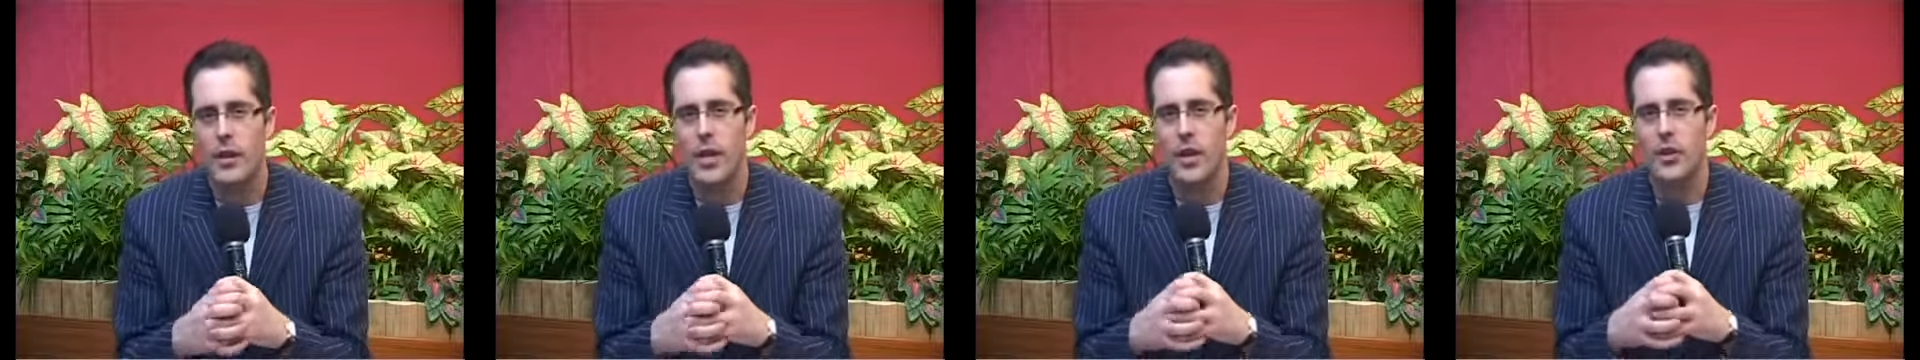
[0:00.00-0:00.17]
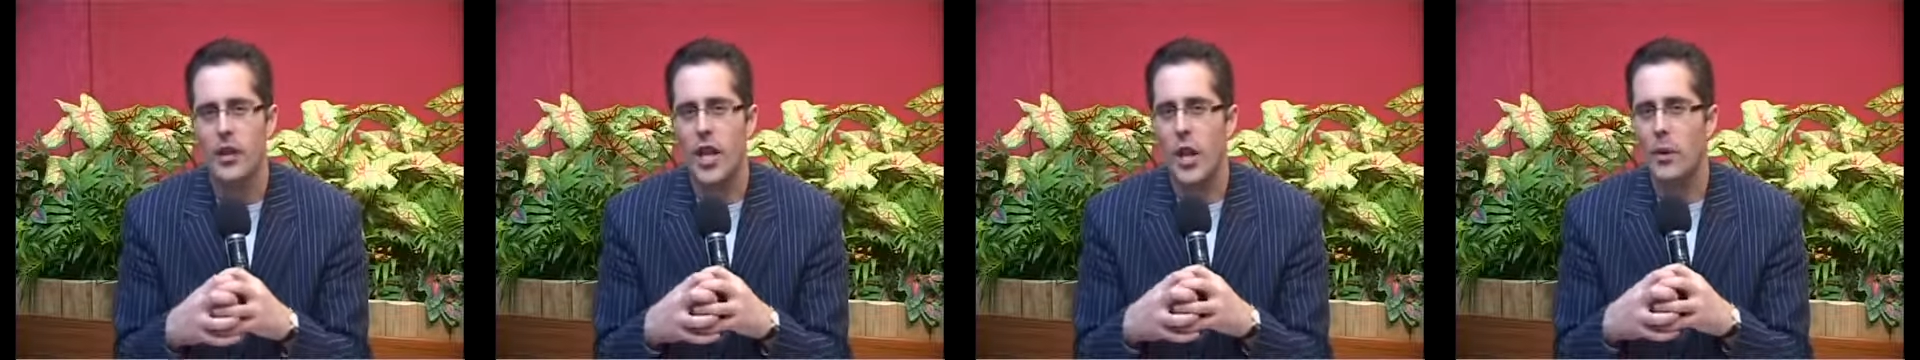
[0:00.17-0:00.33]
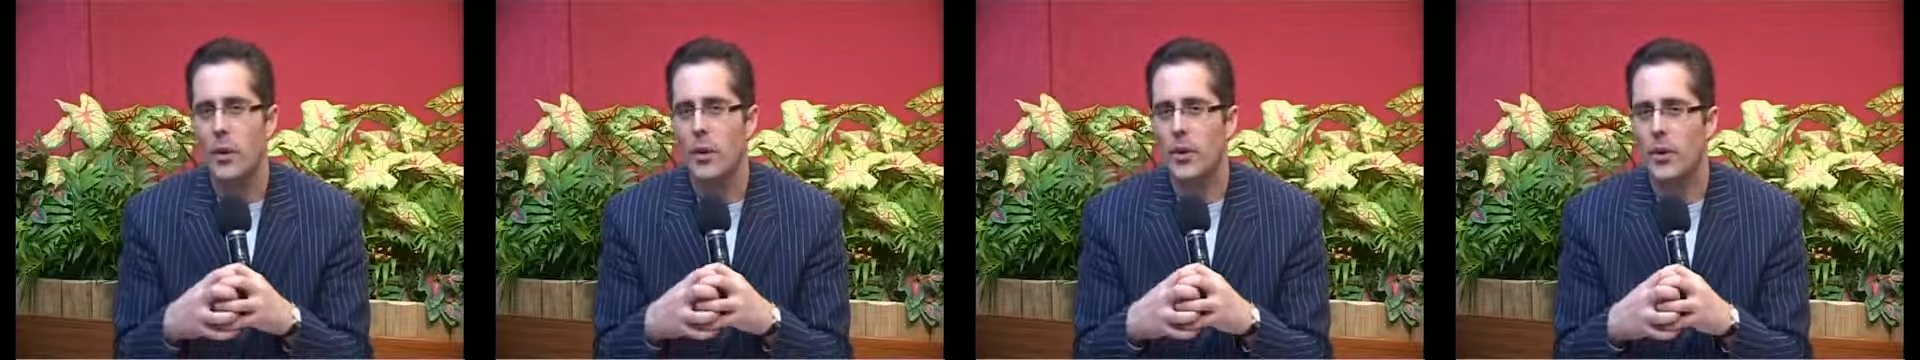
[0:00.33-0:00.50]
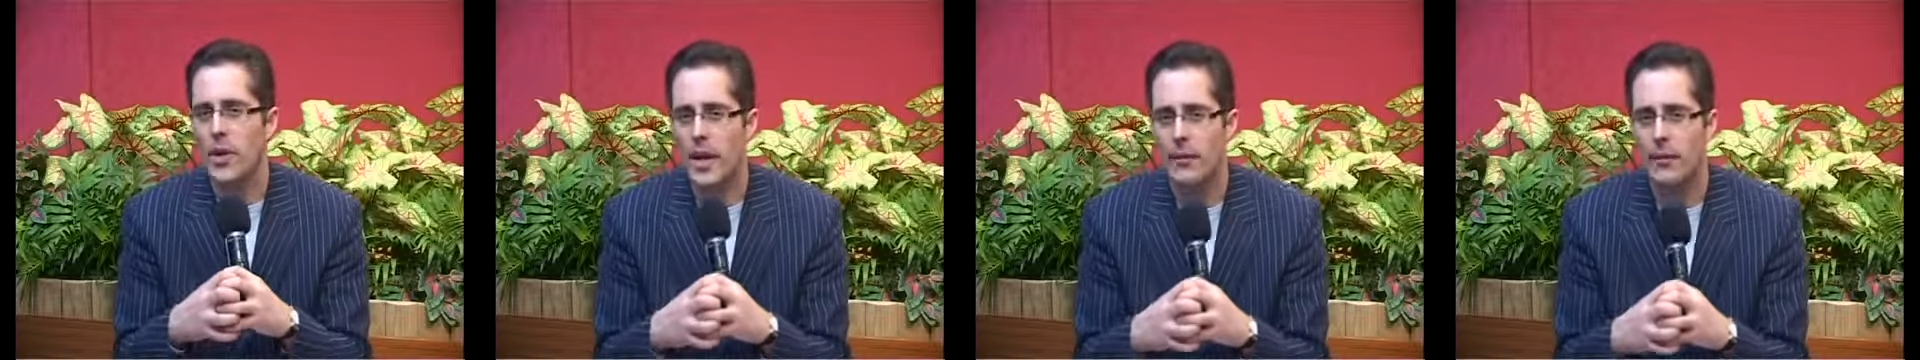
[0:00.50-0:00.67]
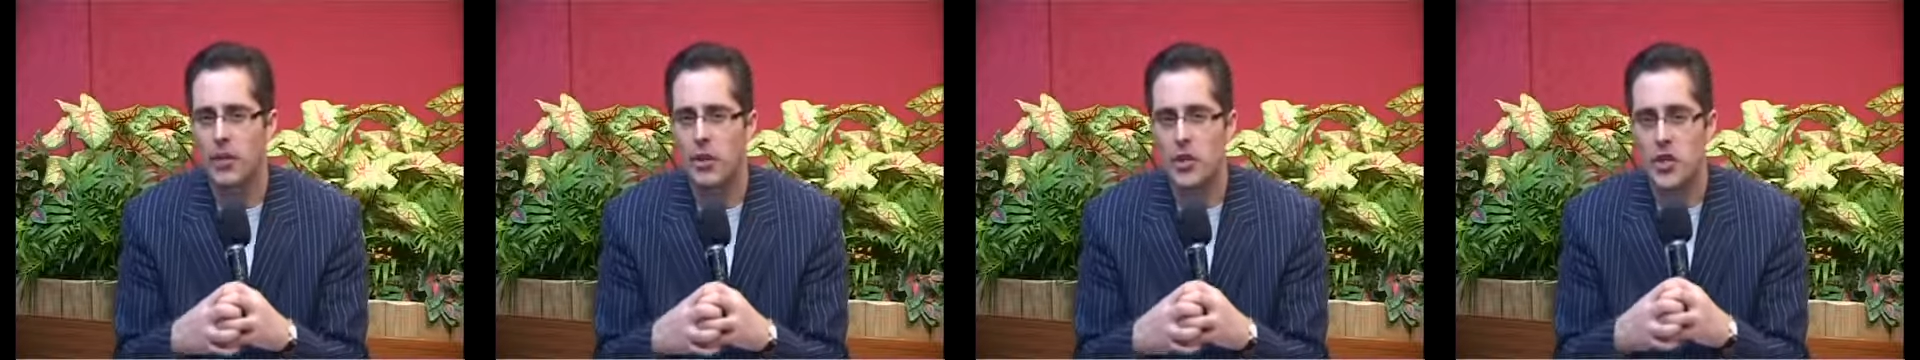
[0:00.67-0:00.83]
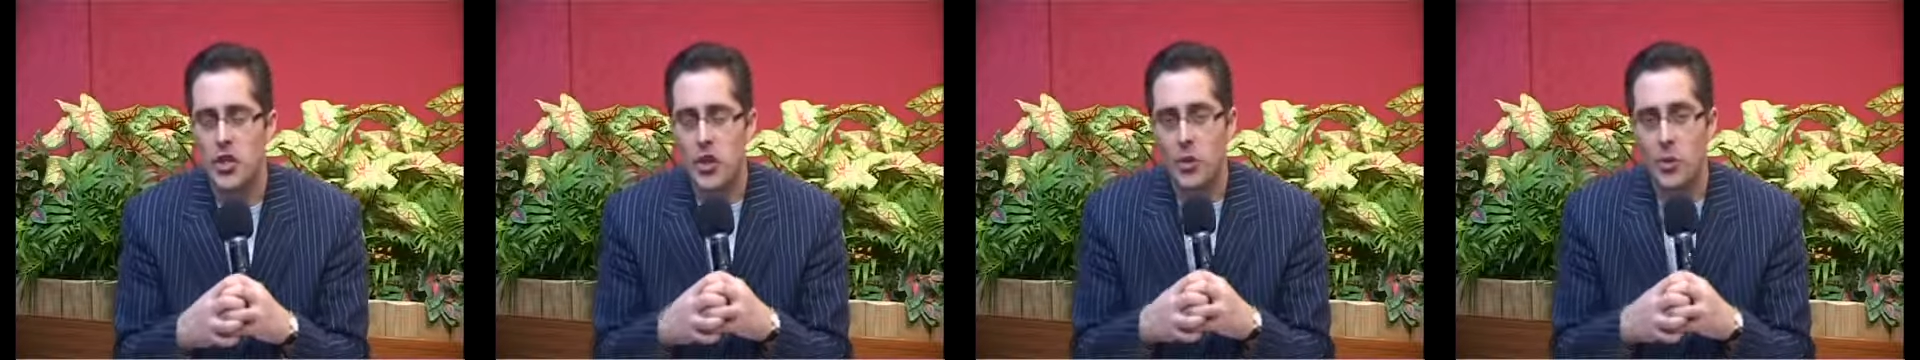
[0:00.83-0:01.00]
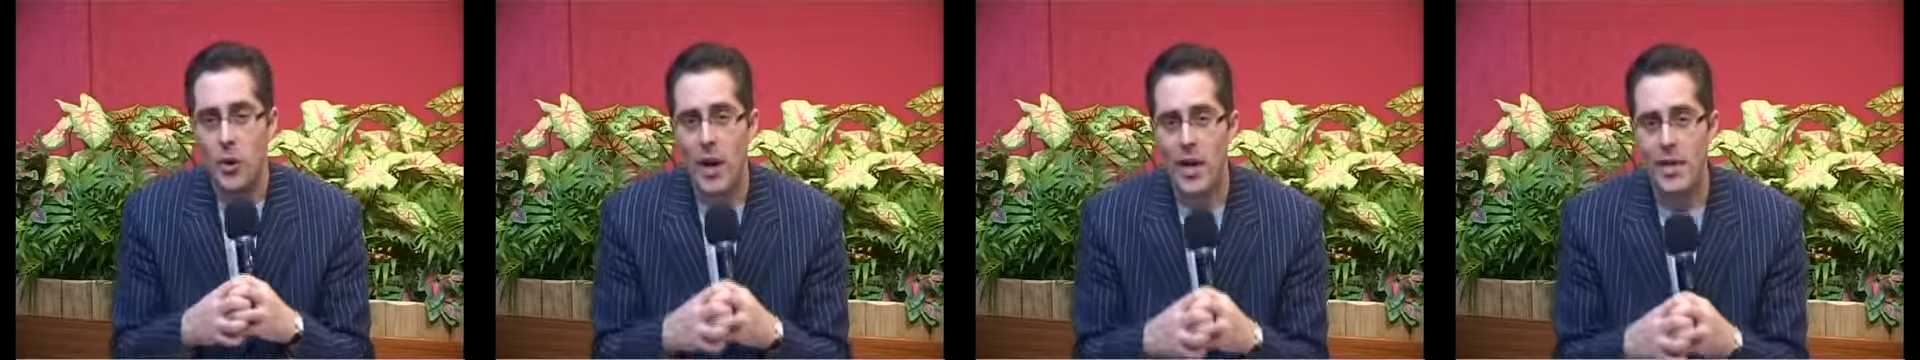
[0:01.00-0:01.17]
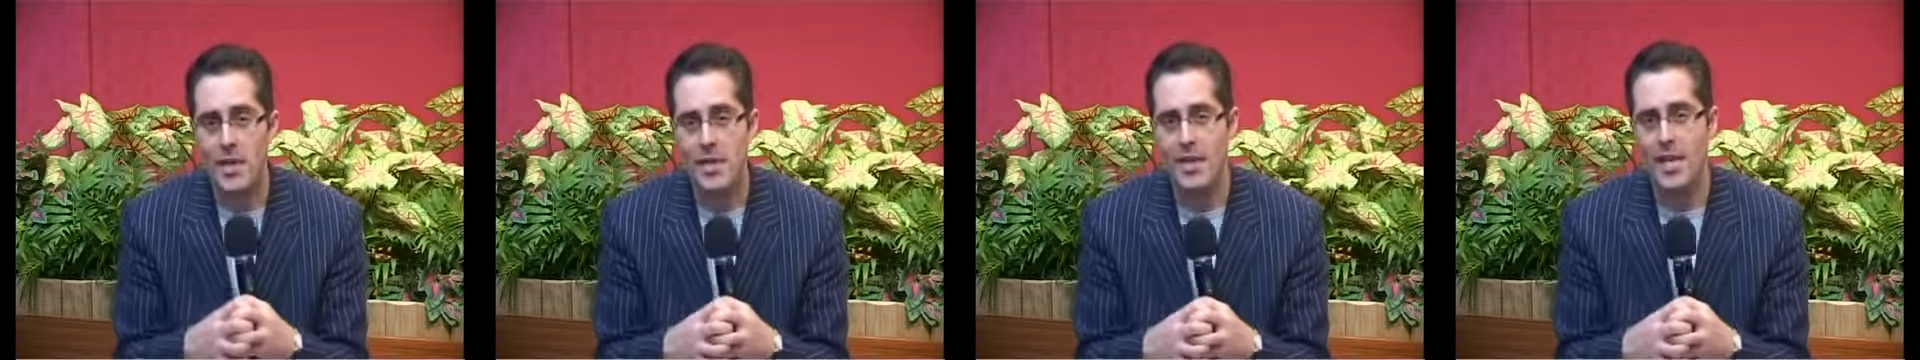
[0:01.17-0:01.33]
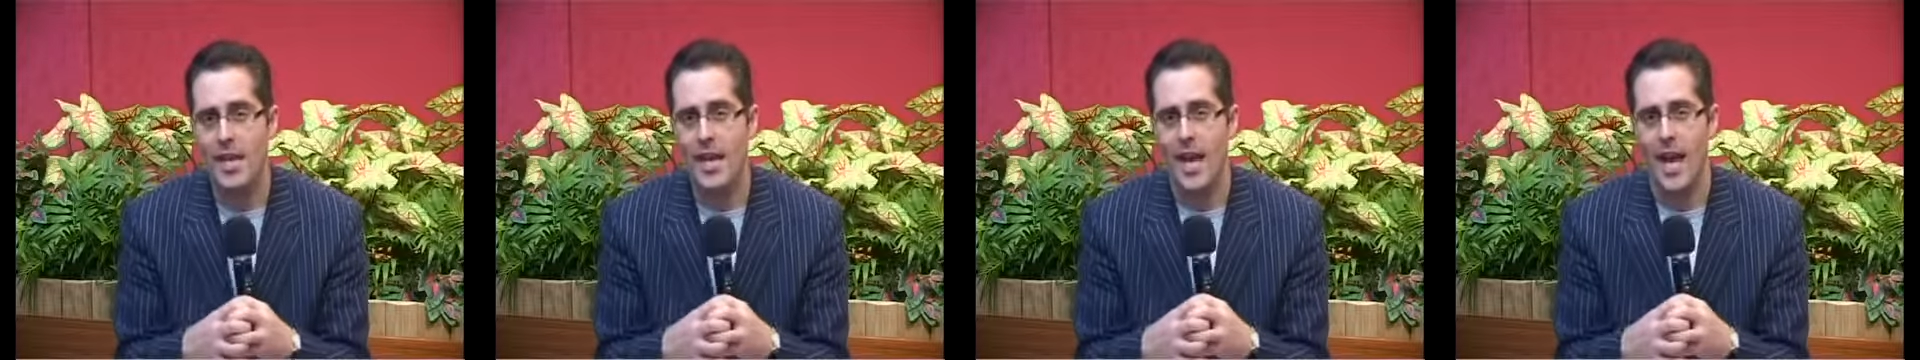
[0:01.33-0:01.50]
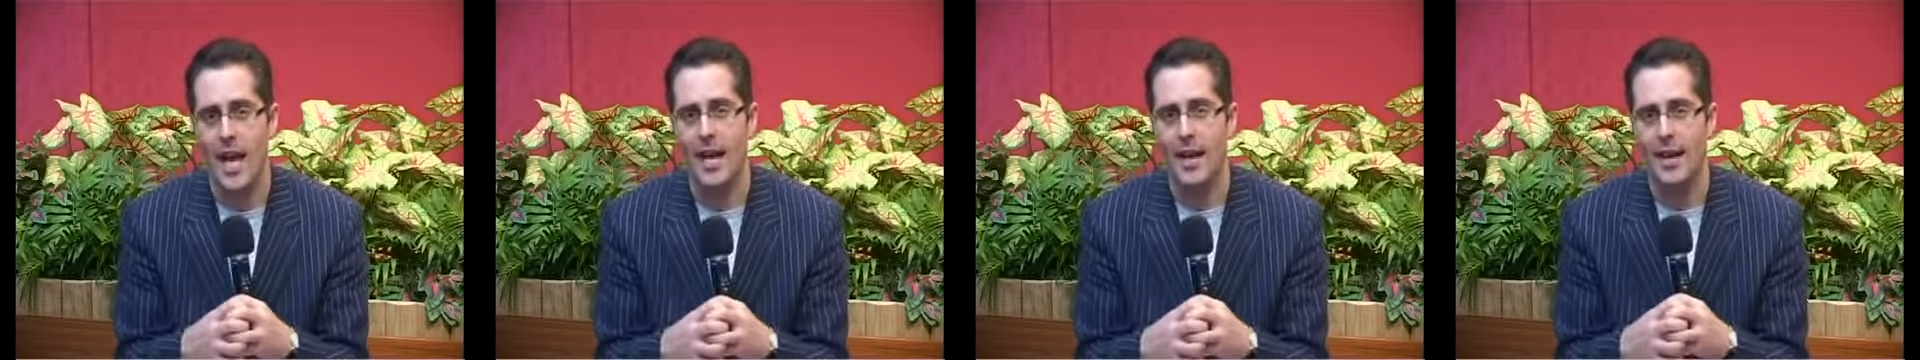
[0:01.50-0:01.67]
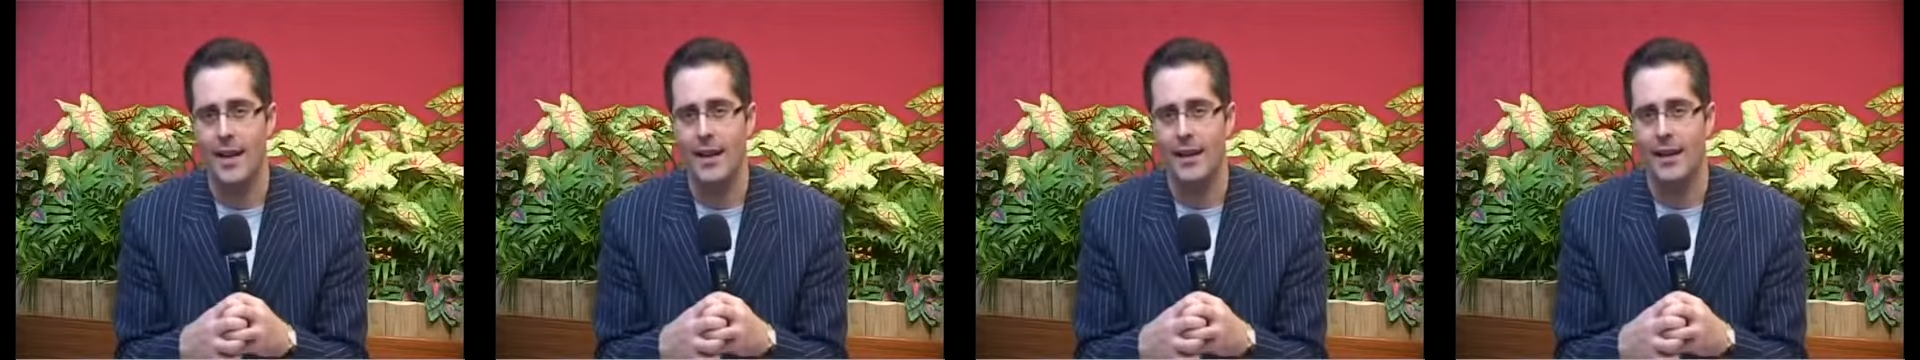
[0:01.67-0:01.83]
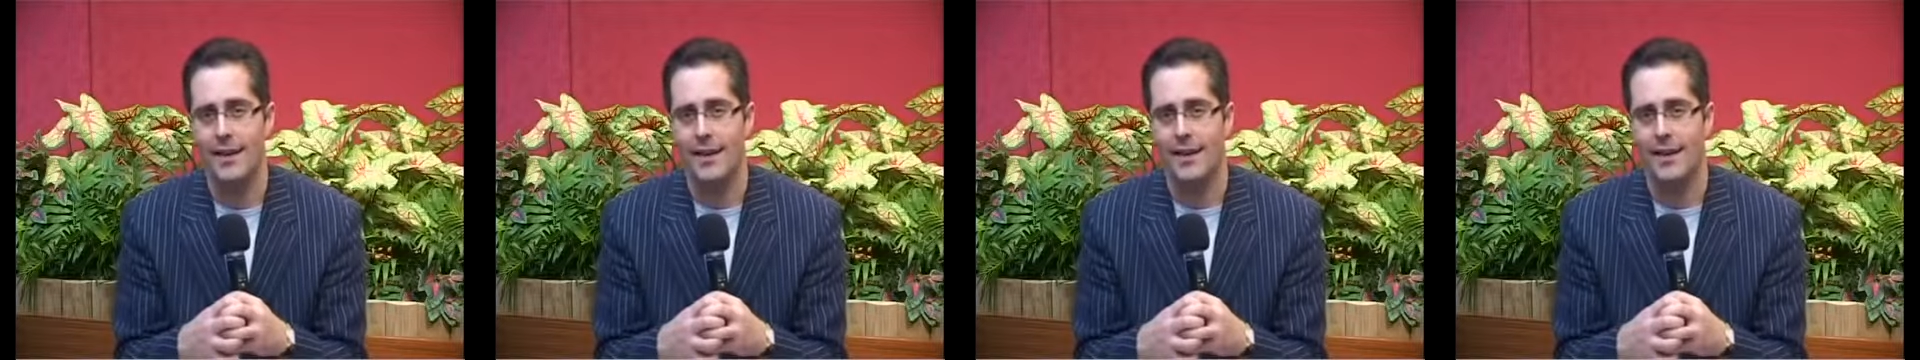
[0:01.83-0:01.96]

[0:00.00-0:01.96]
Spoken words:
that they will never trust again.